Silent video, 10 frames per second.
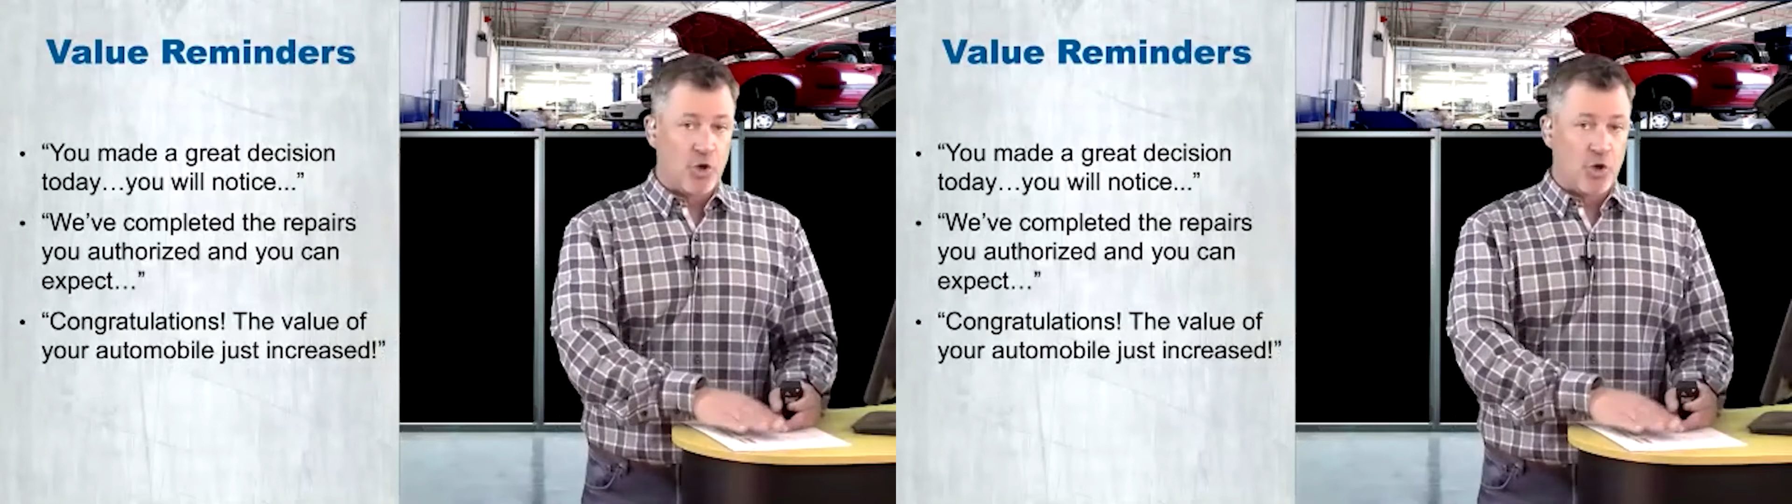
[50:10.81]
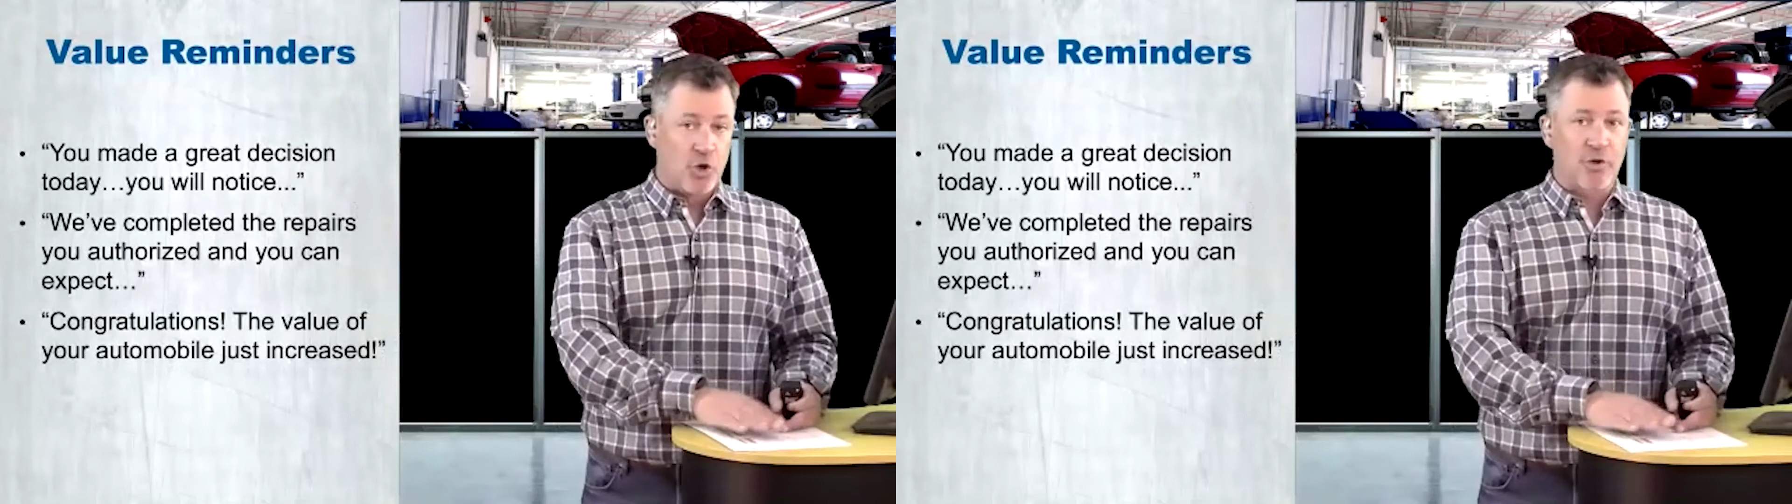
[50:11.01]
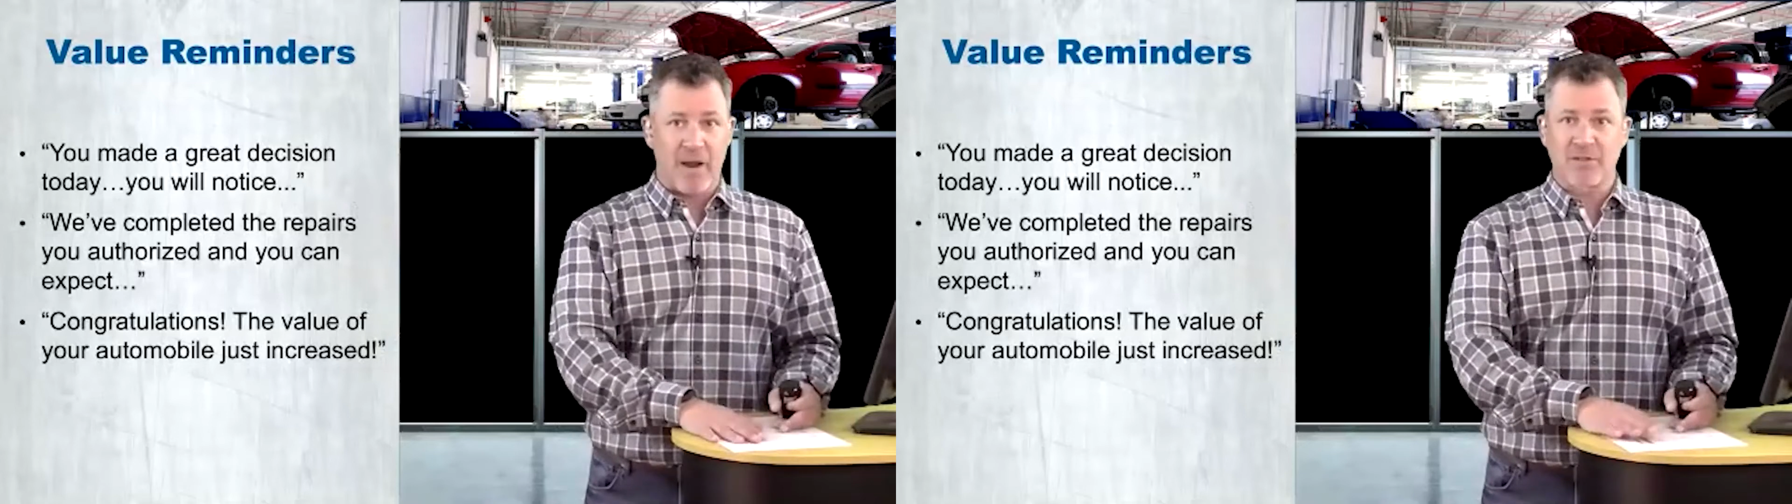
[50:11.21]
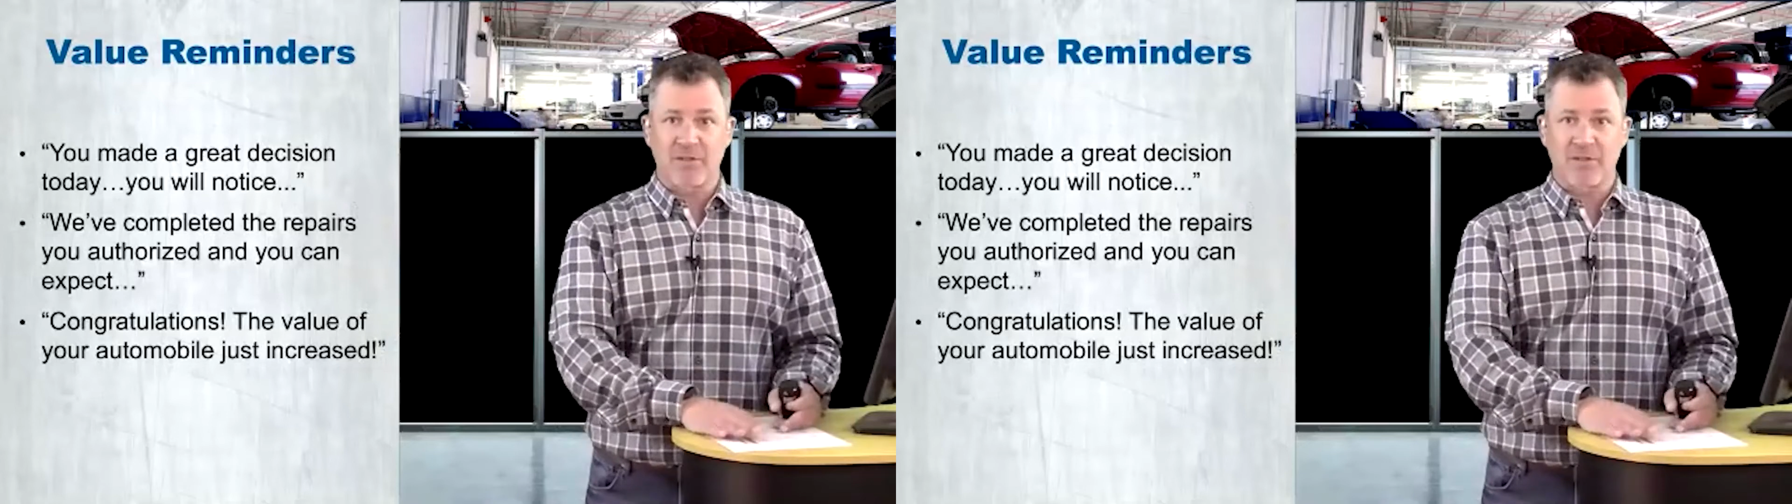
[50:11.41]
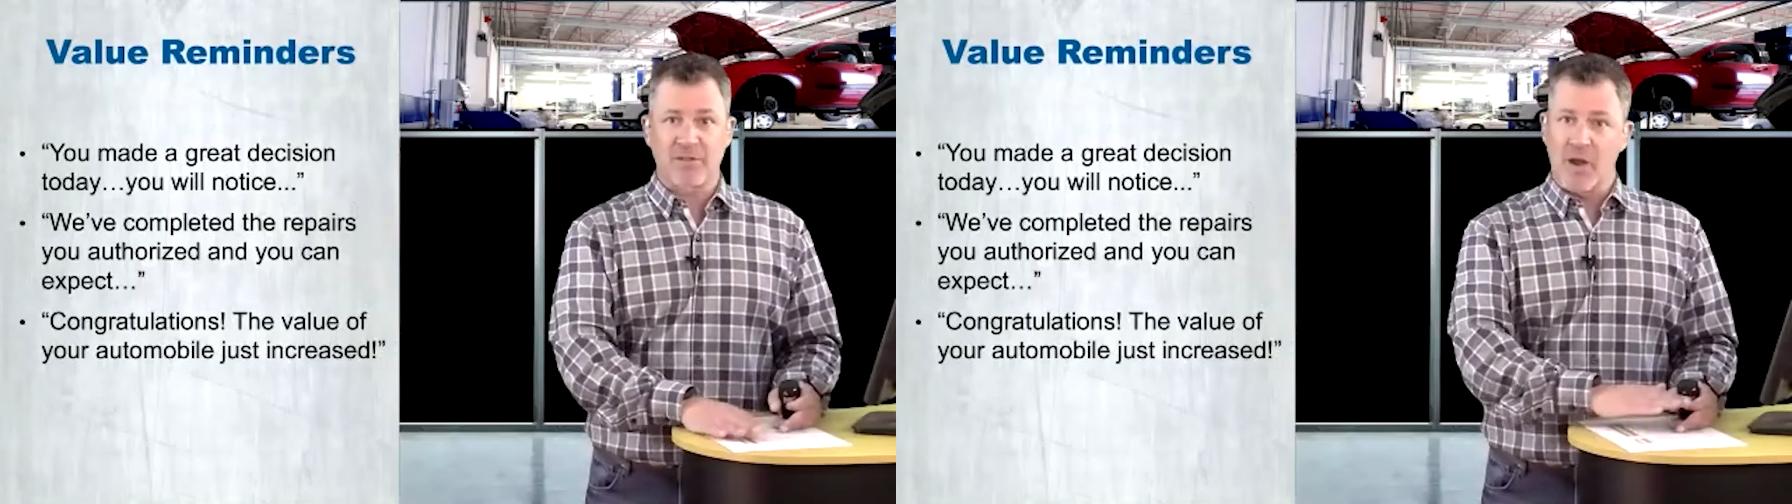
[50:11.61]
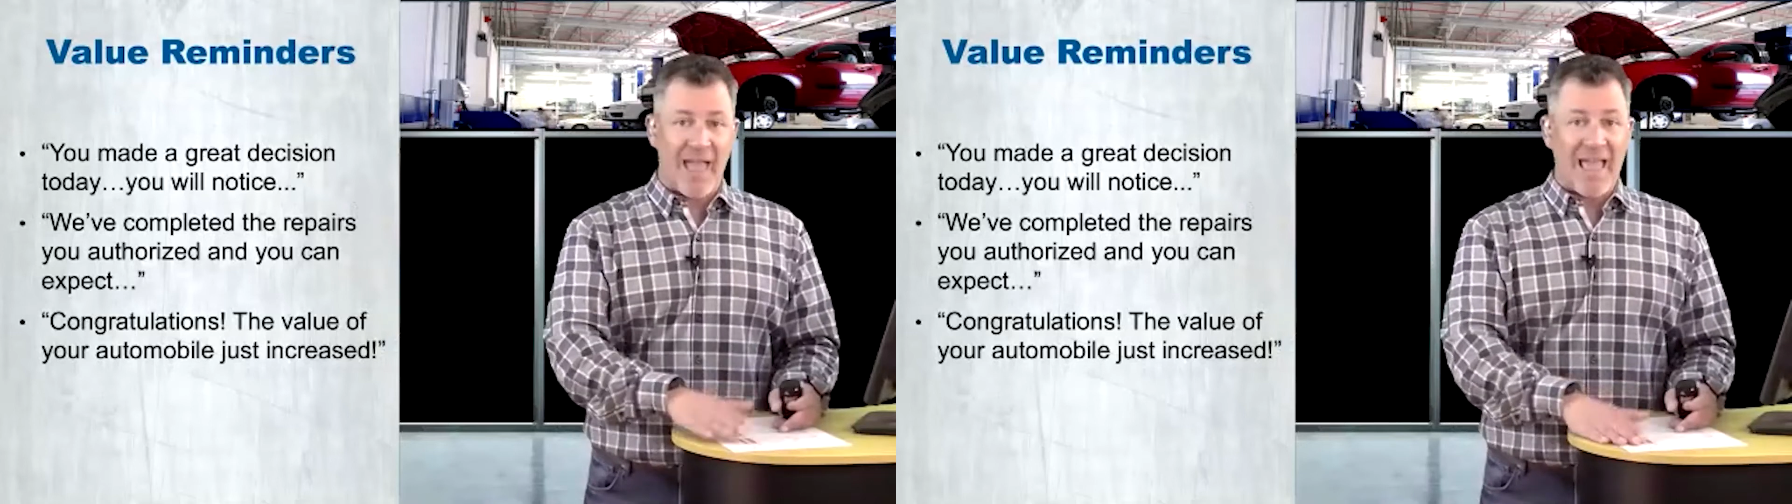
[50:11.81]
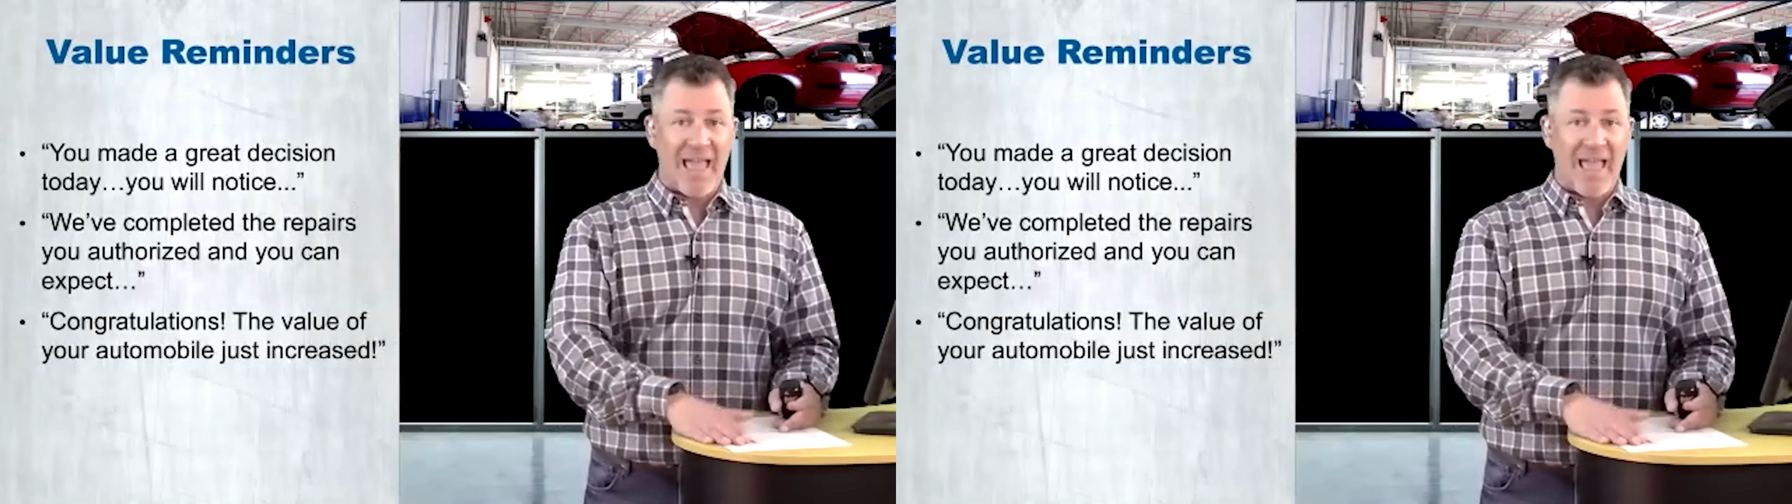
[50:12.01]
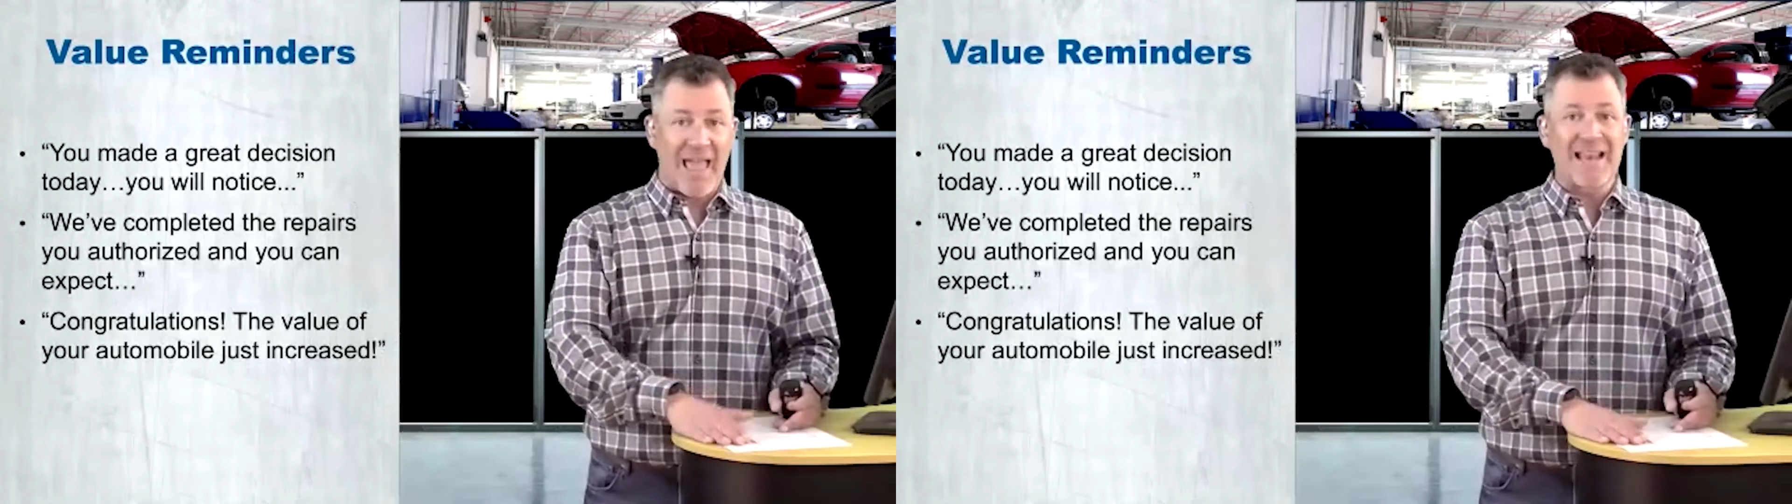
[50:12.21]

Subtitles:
You can expect not to have